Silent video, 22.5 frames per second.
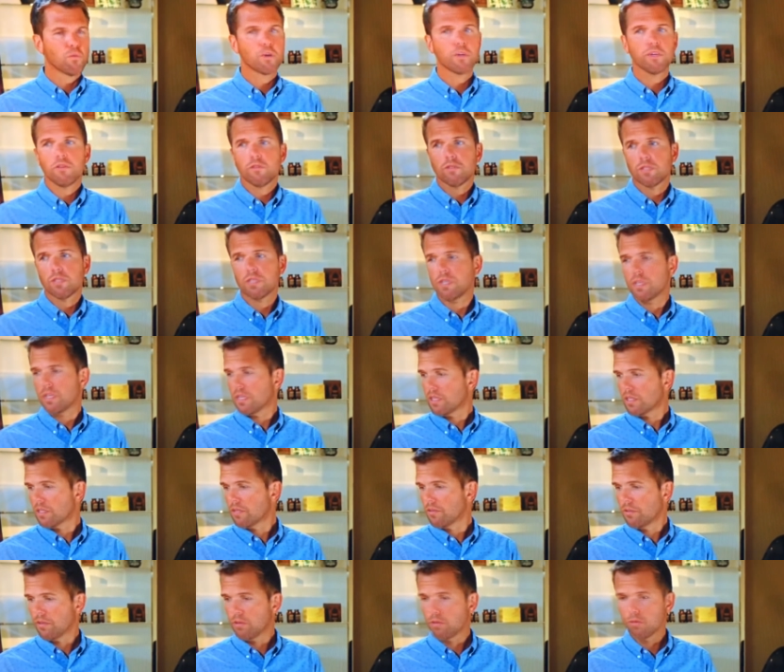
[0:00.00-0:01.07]
What do you see
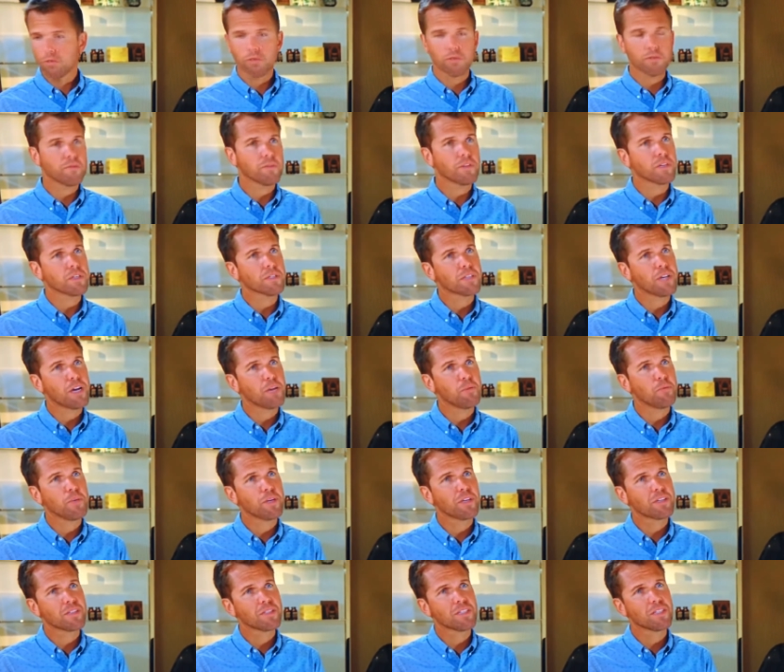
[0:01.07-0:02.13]
as the future of this? How
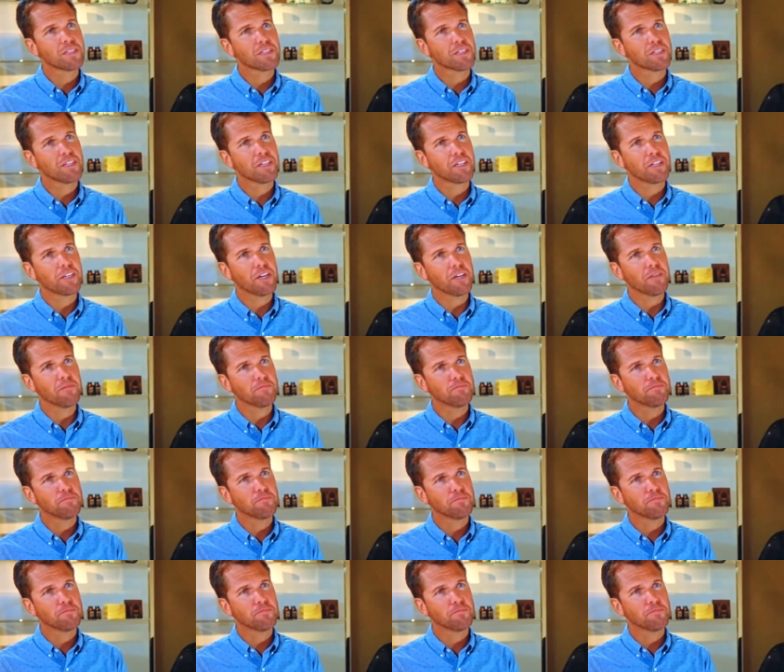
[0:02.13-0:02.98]
big is this going to get?